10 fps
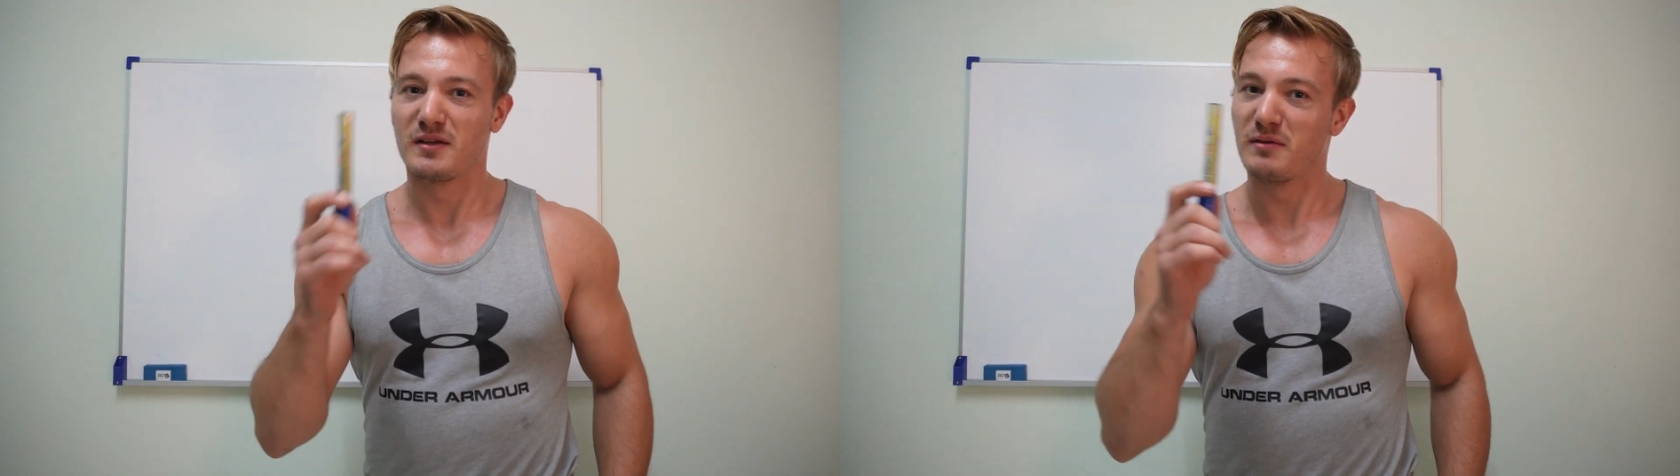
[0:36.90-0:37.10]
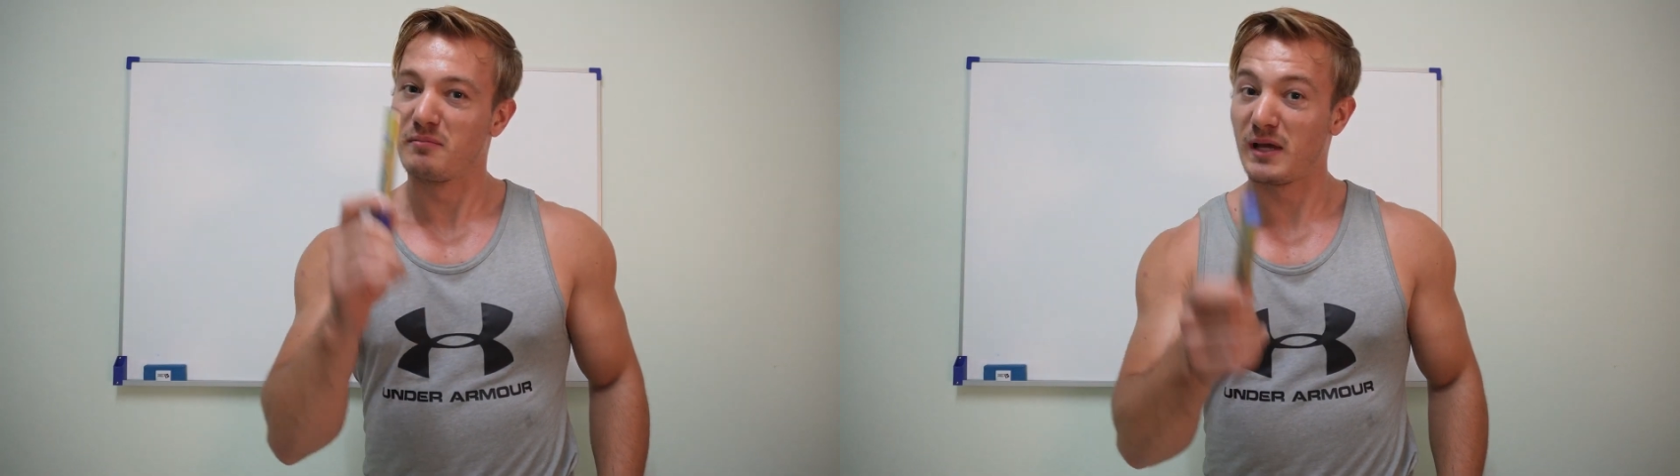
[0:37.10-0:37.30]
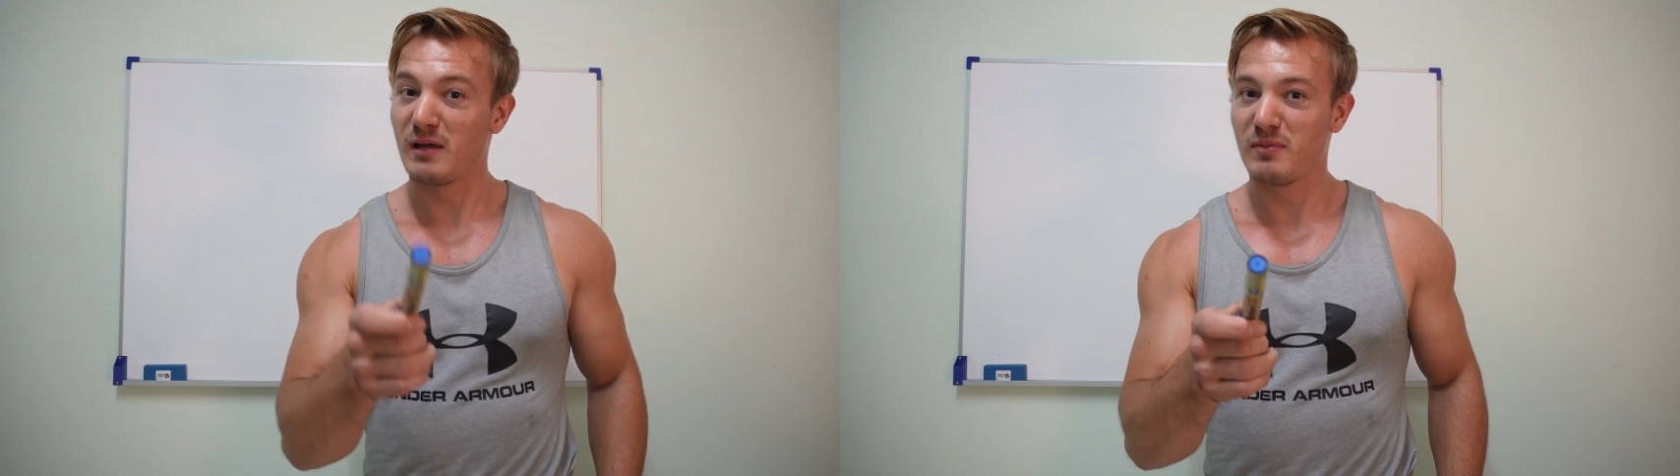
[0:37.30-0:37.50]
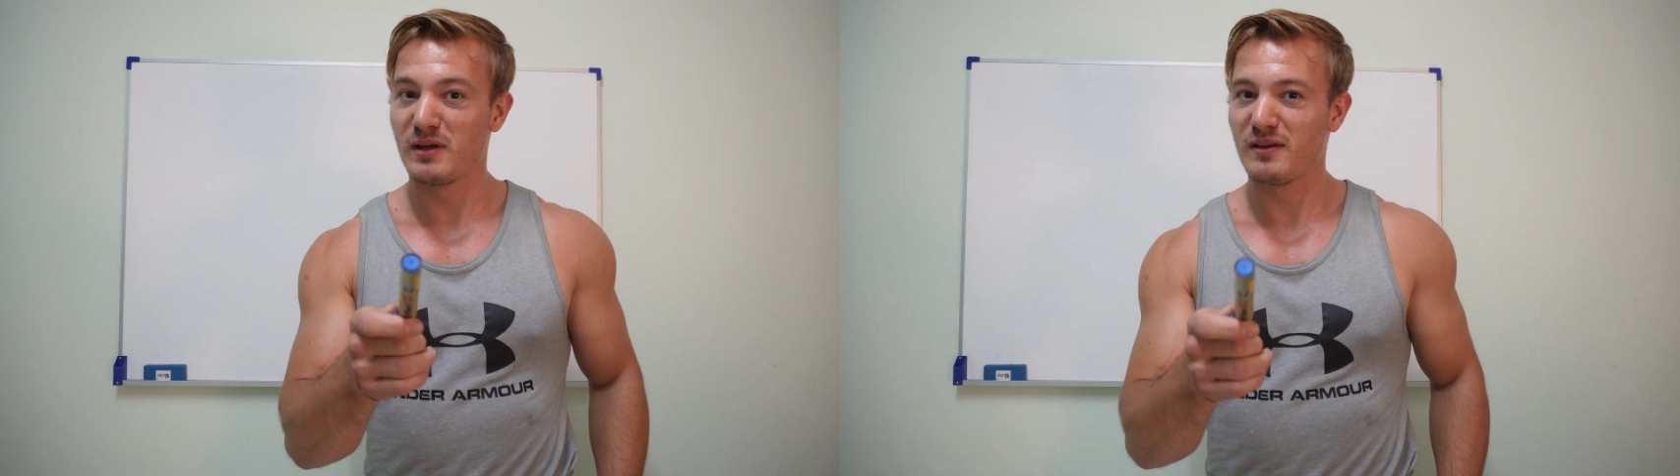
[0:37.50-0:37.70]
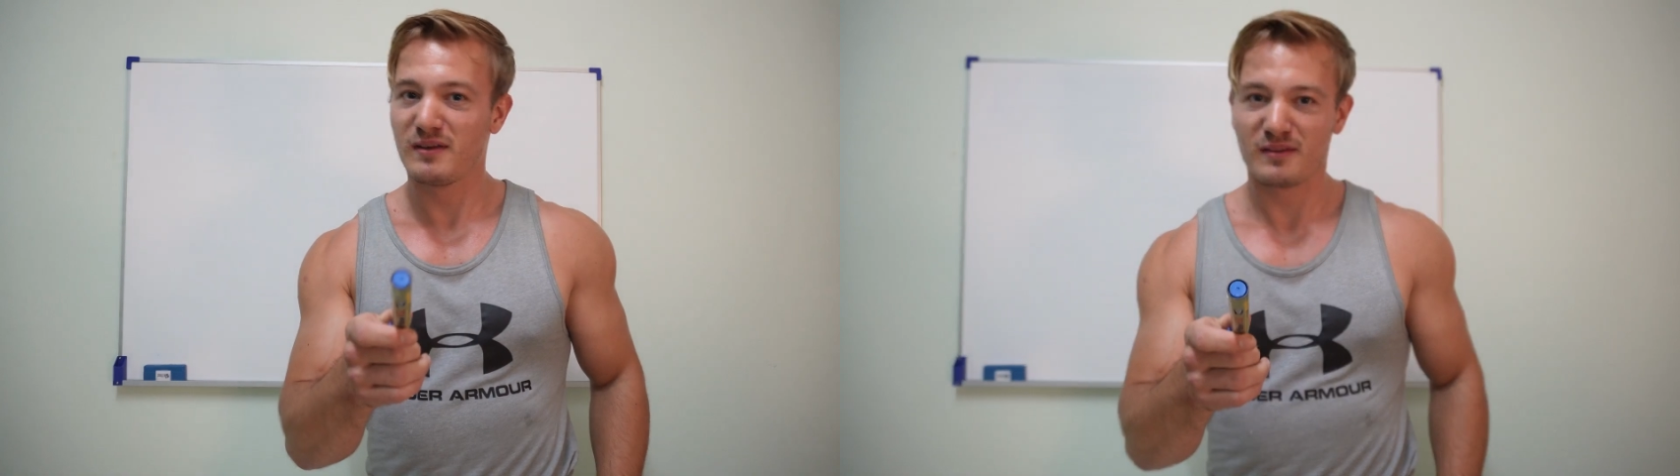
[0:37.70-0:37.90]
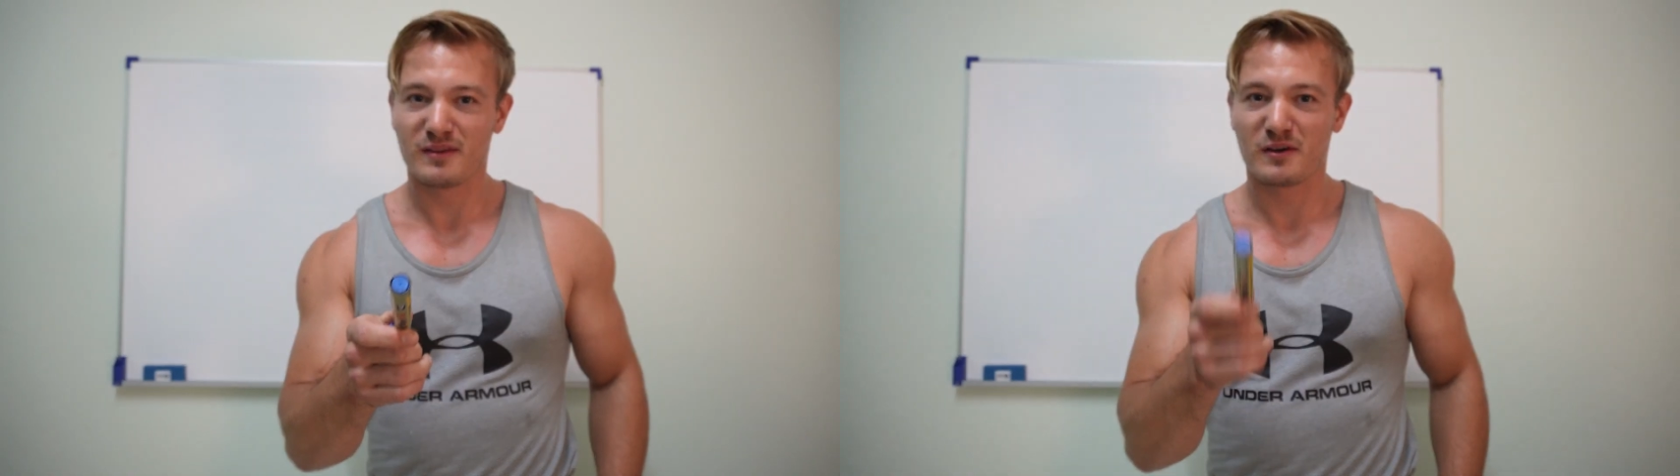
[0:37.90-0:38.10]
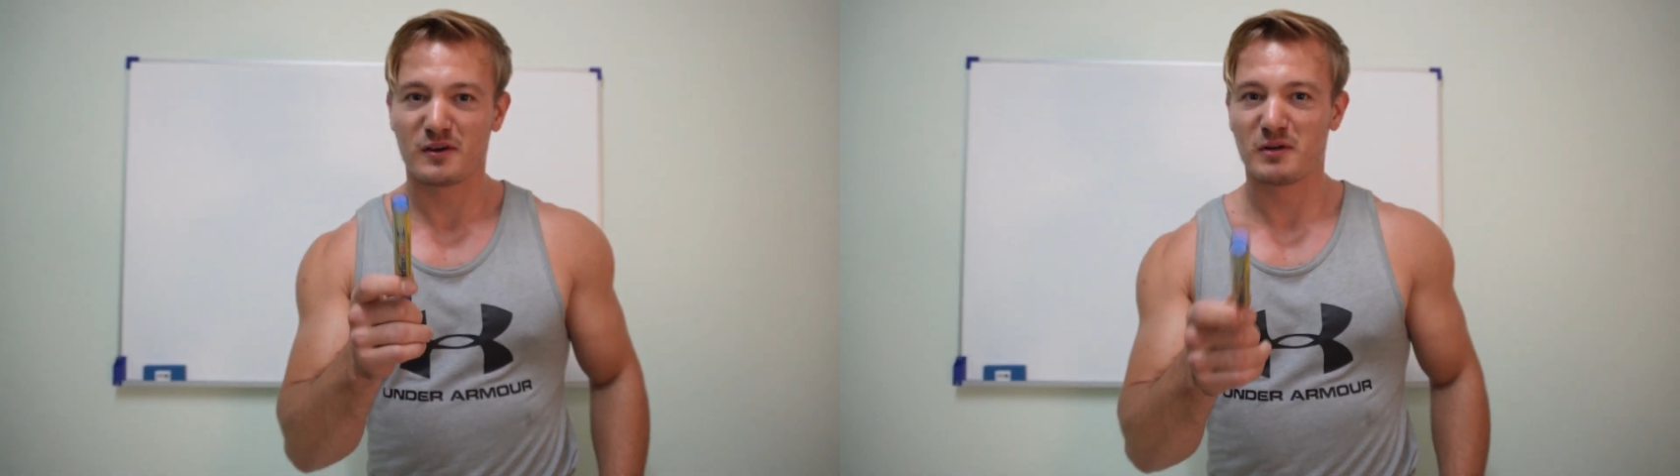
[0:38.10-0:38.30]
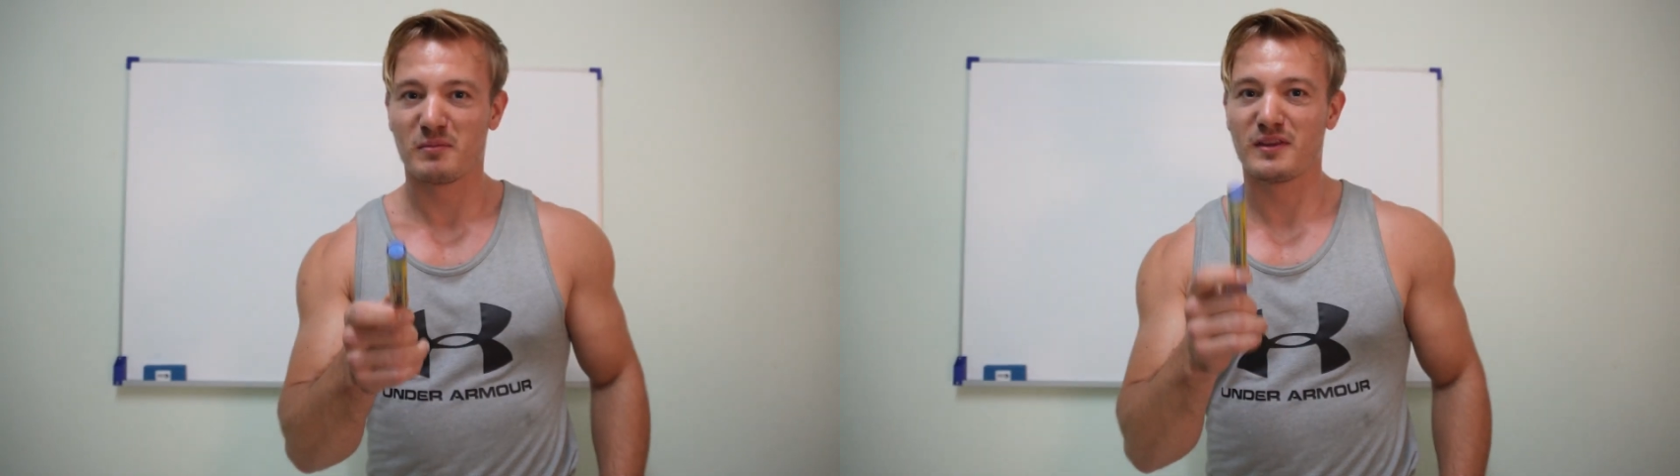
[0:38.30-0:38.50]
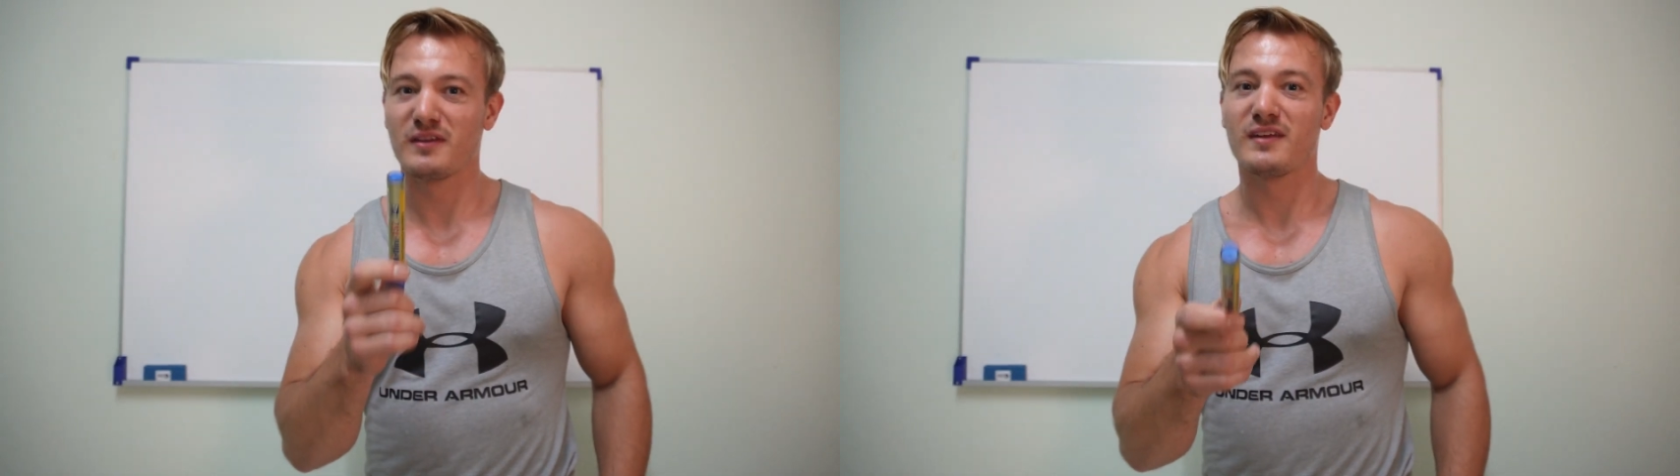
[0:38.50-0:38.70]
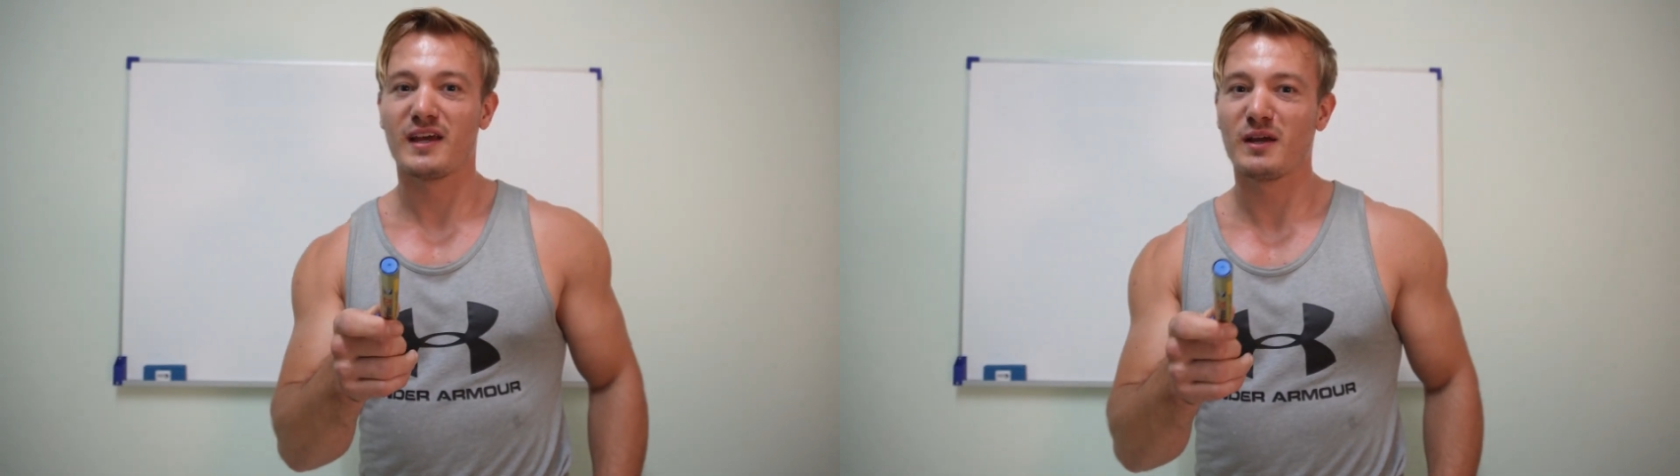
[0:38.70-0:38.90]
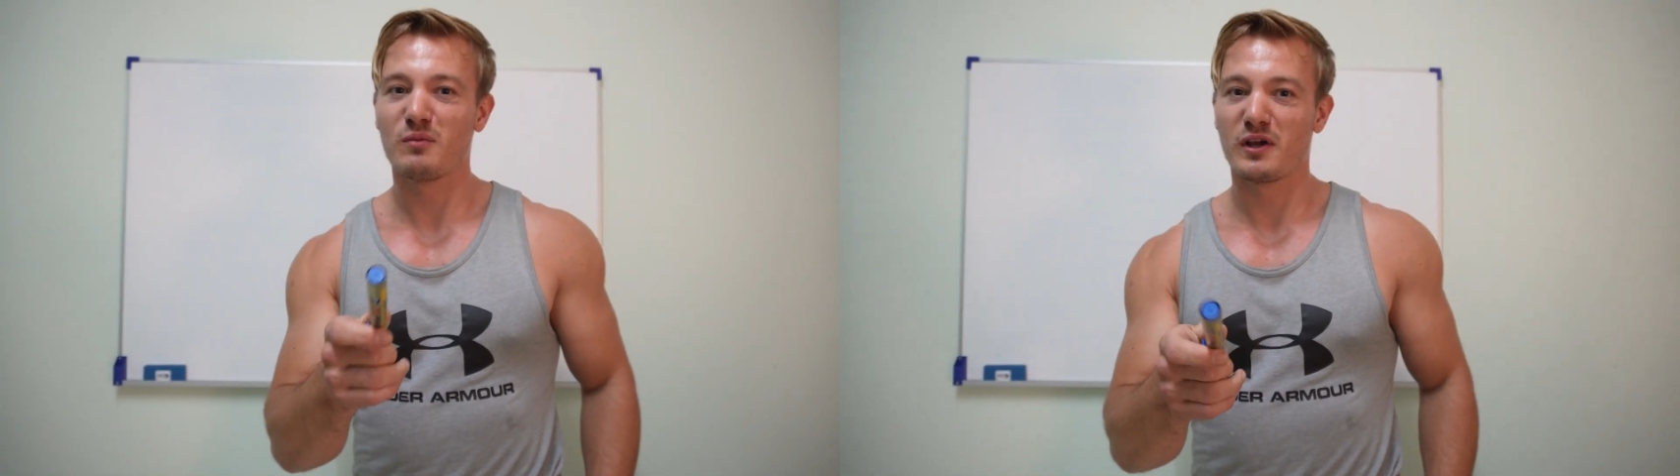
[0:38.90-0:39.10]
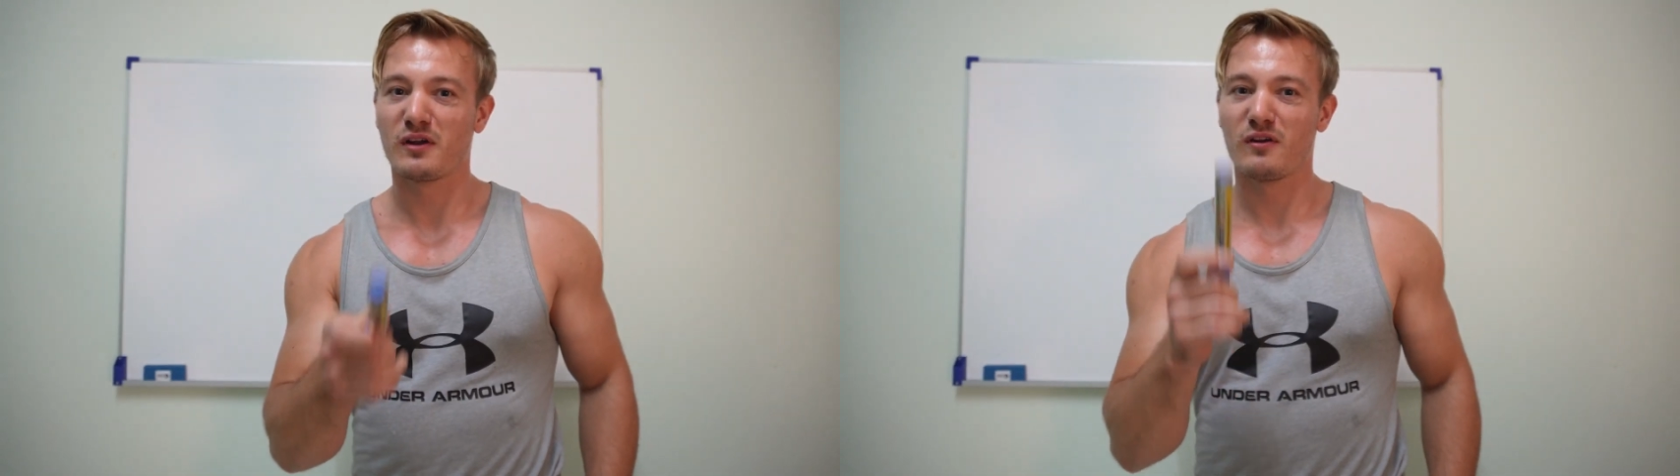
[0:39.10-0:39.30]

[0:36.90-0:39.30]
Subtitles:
maybe they're gonna be the day where you